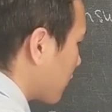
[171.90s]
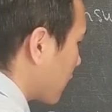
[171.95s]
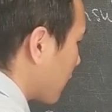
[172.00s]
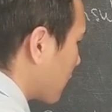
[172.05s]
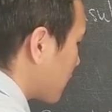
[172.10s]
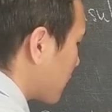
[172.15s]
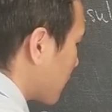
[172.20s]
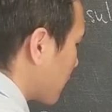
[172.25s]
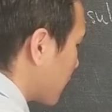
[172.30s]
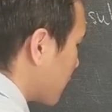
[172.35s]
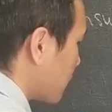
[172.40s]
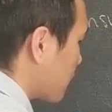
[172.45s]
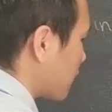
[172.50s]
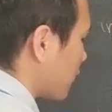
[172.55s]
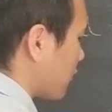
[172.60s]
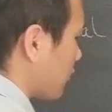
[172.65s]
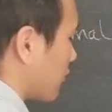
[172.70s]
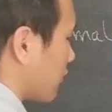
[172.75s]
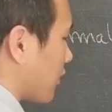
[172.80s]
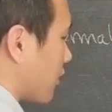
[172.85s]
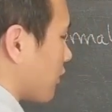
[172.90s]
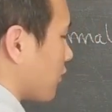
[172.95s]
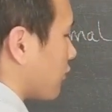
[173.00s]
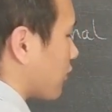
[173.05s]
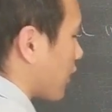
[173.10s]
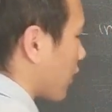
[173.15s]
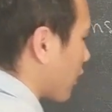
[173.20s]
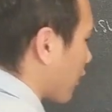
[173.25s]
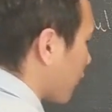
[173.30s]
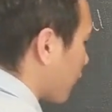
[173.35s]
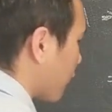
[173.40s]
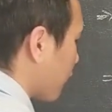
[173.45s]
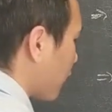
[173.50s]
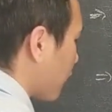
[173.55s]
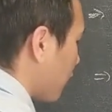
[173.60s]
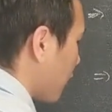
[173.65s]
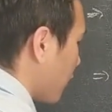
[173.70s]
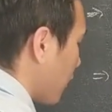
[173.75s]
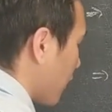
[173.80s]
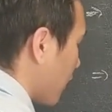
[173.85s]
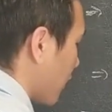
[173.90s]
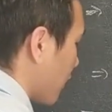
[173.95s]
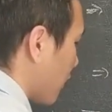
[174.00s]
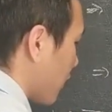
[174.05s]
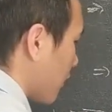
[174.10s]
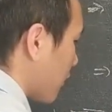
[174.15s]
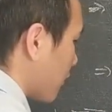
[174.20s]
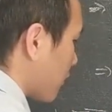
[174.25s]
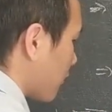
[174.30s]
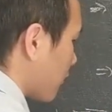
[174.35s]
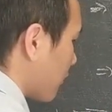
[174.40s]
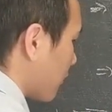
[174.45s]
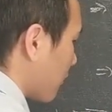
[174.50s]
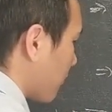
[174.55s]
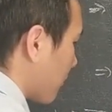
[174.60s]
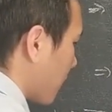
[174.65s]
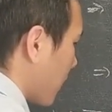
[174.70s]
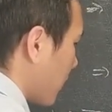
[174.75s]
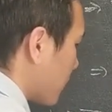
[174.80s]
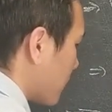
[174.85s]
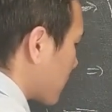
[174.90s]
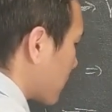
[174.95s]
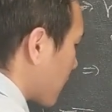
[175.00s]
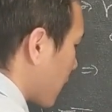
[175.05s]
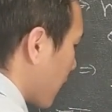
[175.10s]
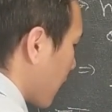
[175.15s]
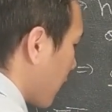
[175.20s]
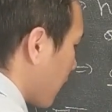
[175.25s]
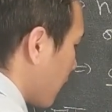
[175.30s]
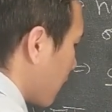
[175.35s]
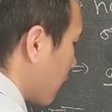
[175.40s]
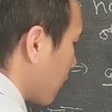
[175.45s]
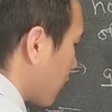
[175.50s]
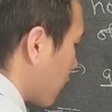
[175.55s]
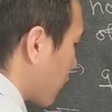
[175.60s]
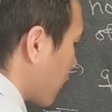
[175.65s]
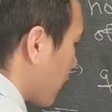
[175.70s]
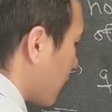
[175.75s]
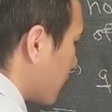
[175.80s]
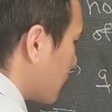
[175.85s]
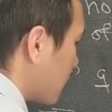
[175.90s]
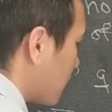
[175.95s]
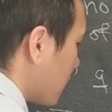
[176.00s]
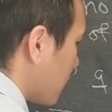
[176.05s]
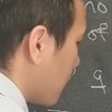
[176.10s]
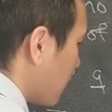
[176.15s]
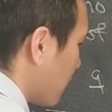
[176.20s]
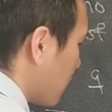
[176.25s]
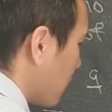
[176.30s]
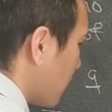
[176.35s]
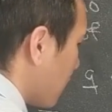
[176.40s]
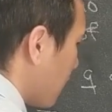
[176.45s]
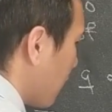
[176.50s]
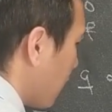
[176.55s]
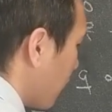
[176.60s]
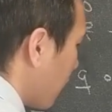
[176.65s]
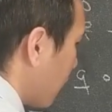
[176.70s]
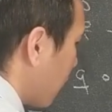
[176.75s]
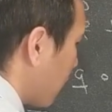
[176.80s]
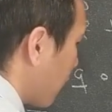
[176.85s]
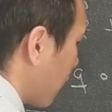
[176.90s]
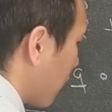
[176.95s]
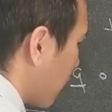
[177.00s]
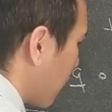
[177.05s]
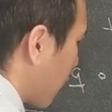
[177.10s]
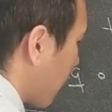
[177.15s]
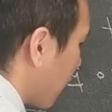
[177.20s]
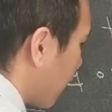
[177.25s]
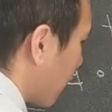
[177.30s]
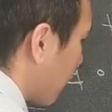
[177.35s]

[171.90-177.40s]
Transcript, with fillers: So that tells you that you have uh, minus k grad t dot